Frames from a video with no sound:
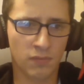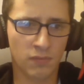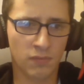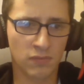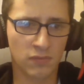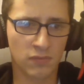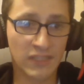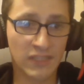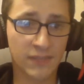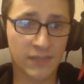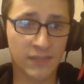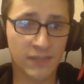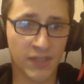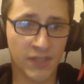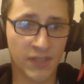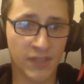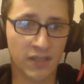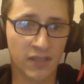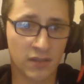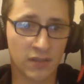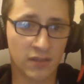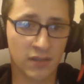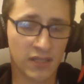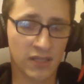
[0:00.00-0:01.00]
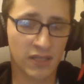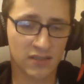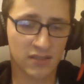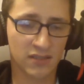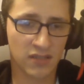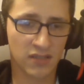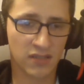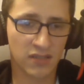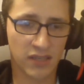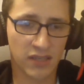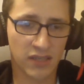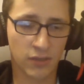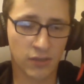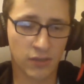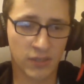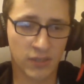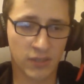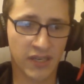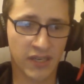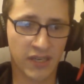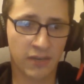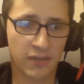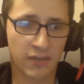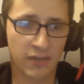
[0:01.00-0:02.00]
leaving, I decided,
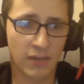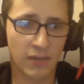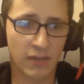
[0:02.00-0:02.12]
okay,